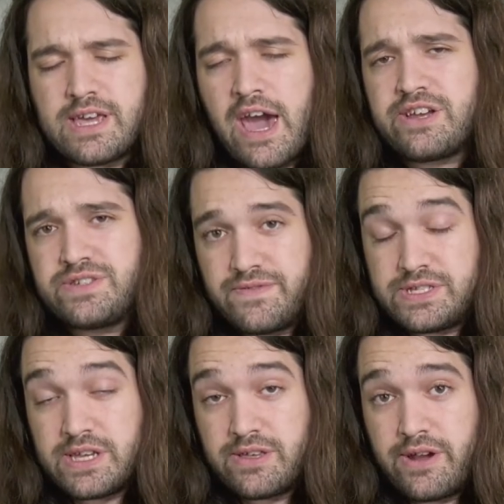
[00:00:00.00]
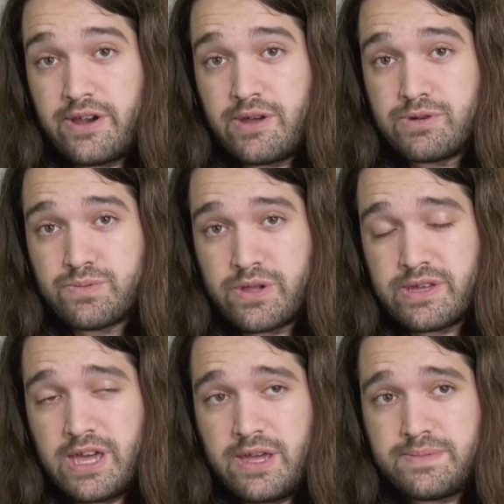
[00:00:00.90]
Ashes of the Singularity was one of the
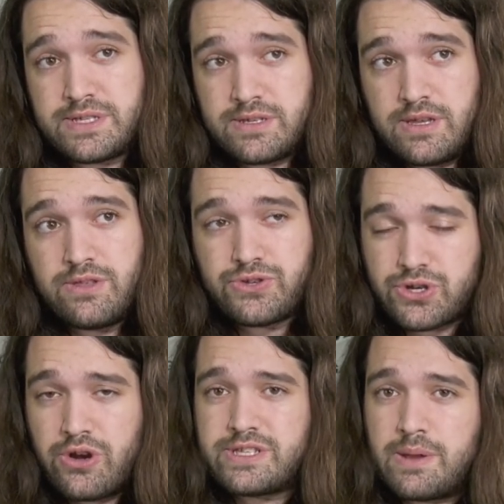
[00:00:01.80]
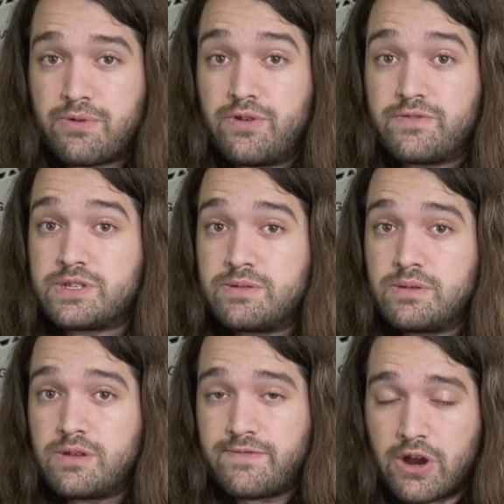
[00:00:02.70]
games in those charts that proves
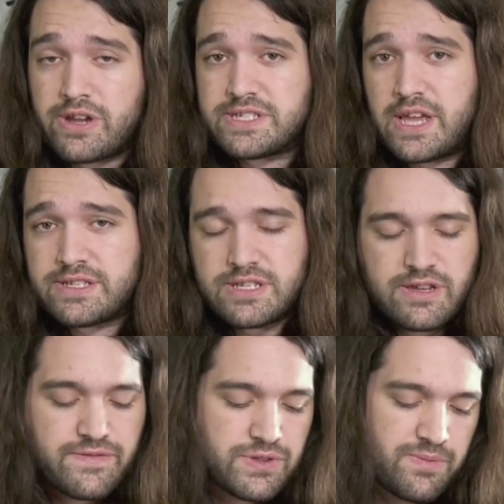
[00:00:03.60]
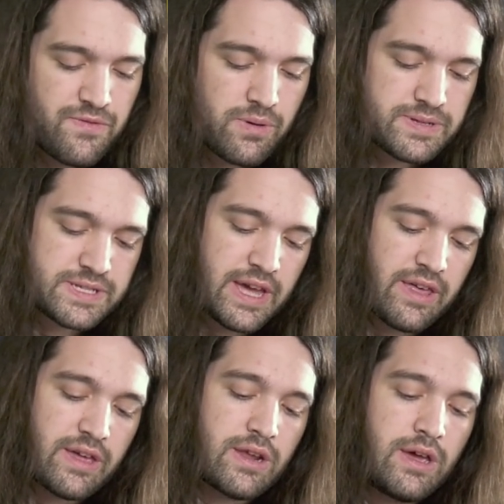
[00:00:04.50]
very sensitive to performance
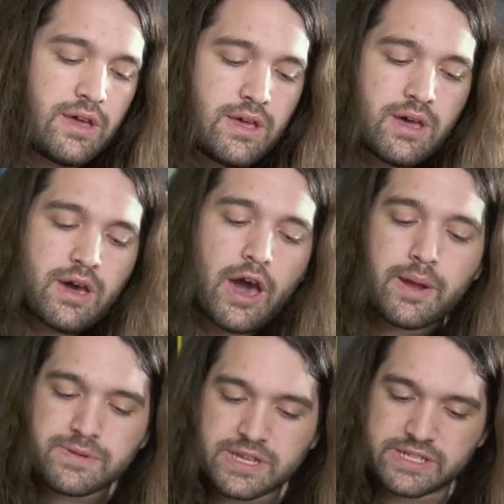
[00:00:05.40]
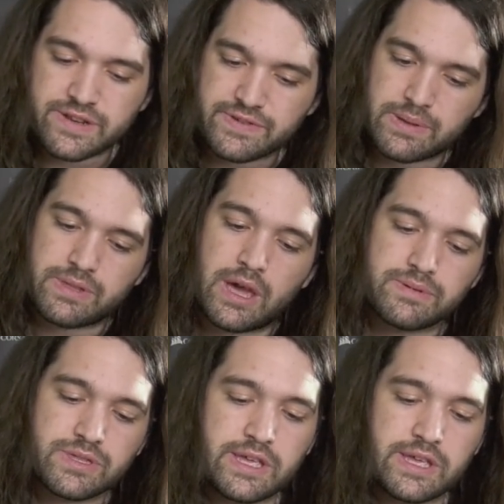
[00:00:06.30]
scaling, uh, hypersensitive sometimes.